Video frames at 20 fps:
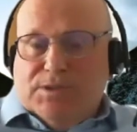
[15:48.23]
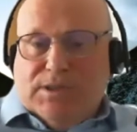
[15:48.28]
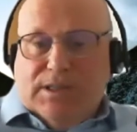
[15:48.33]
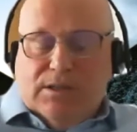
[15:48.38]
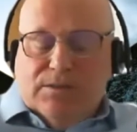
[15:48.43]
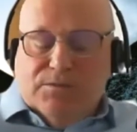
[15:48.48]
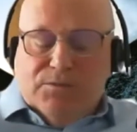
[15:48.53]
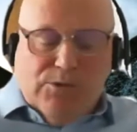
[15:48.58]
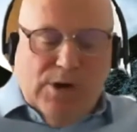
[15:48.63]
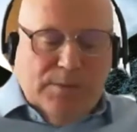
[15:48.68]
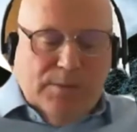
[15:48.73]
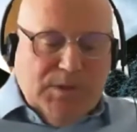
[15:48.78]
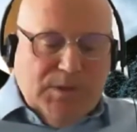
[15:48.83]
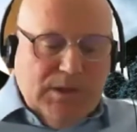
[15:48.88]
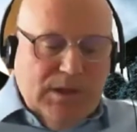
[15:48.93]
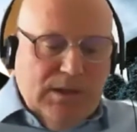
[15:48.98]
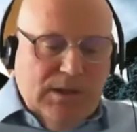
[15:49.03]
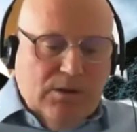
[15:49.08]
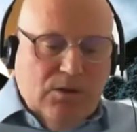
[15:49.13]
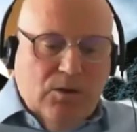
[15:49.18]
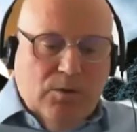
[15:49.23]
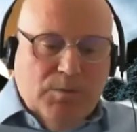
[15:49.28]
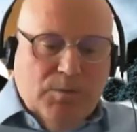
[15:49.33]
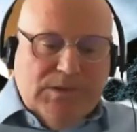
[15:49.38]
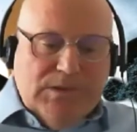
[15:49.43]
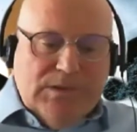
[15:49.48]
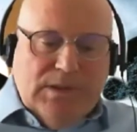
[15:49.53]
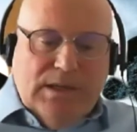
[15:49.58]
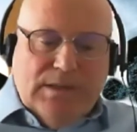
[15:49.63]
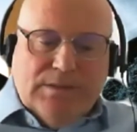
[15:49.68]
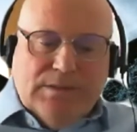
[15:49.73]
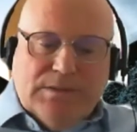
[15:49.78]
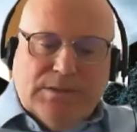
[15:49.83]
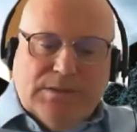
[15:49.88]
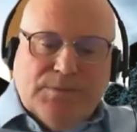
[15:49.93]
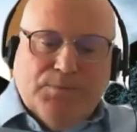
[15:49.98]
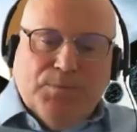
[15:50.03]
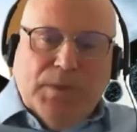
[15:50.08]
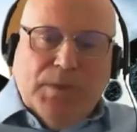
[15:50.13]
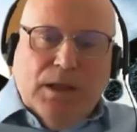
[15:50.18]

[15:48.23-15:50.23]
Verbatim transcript: Think of Gramsci and common sense